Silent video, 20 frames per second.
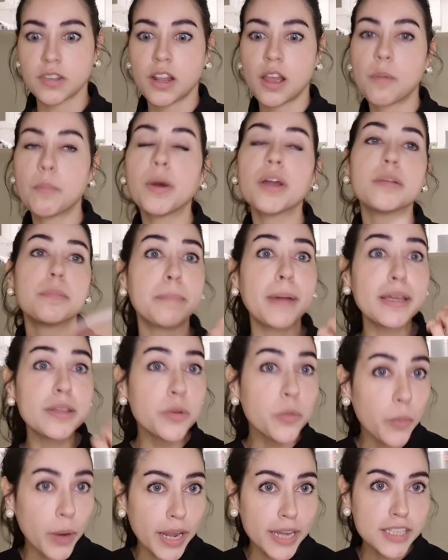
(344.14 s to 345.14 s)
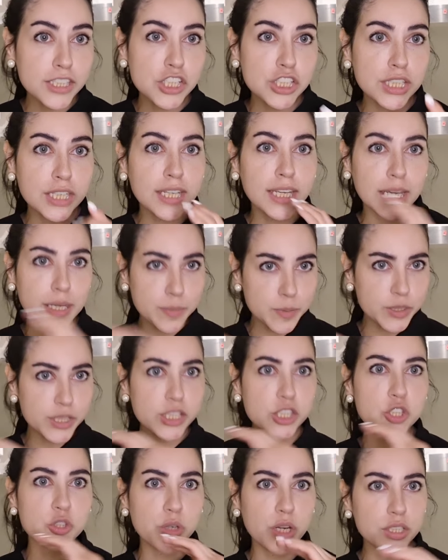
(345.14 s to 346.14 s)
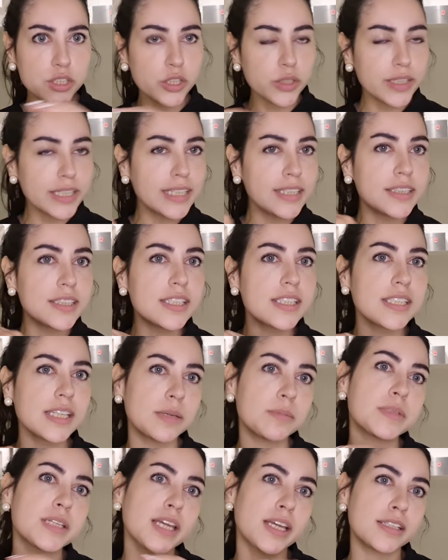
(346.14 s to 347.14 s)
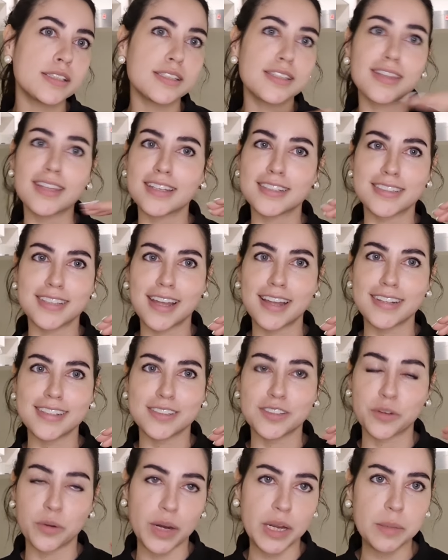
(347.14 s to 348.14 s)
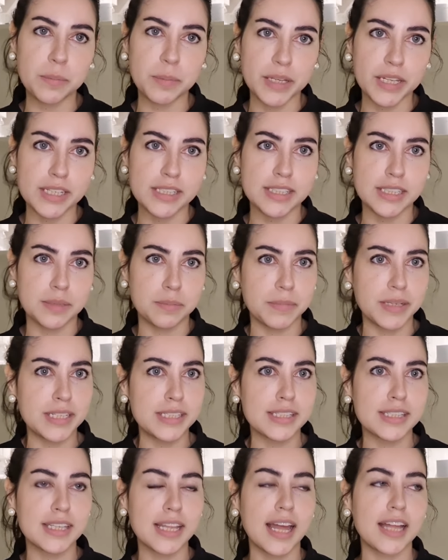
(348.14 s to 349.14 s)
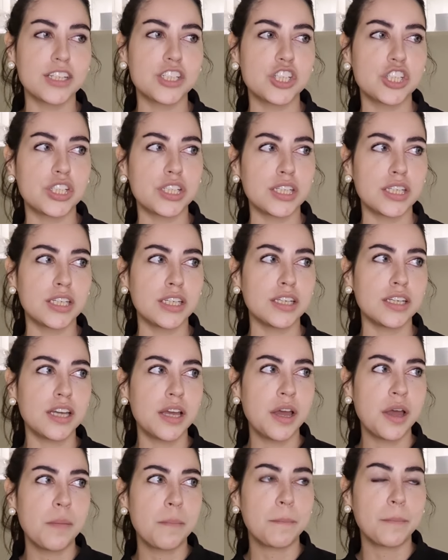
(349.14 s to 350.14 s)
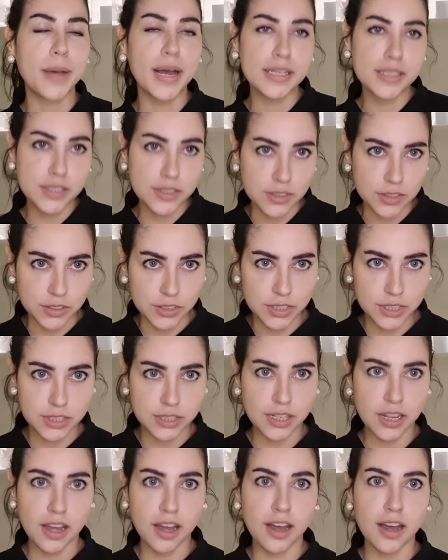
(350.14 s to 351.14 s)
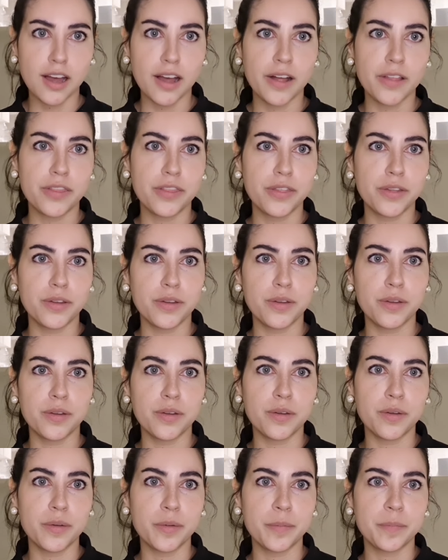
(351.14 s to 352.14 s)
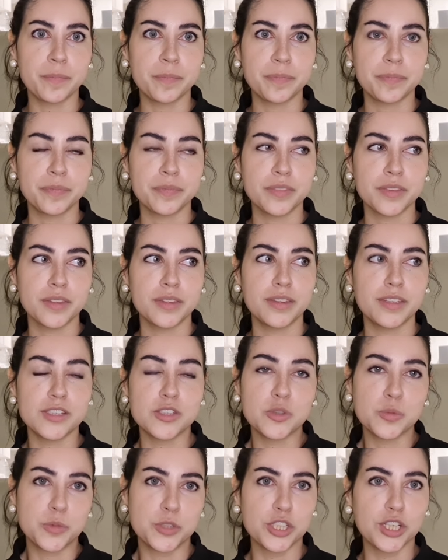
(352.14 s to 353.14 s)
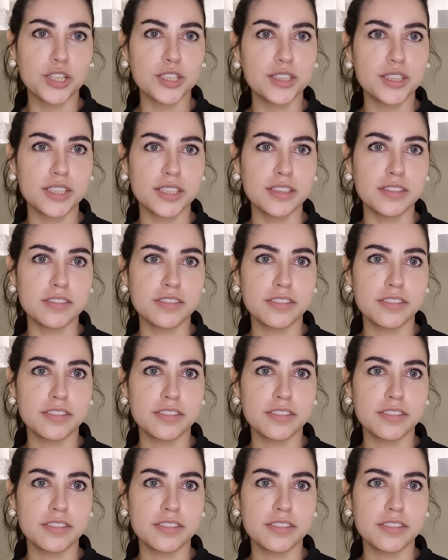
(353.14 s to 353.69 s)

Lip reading: But by the way, she keeps the structure in the same tense, thinks that is great because it means that she masters the subjunctive.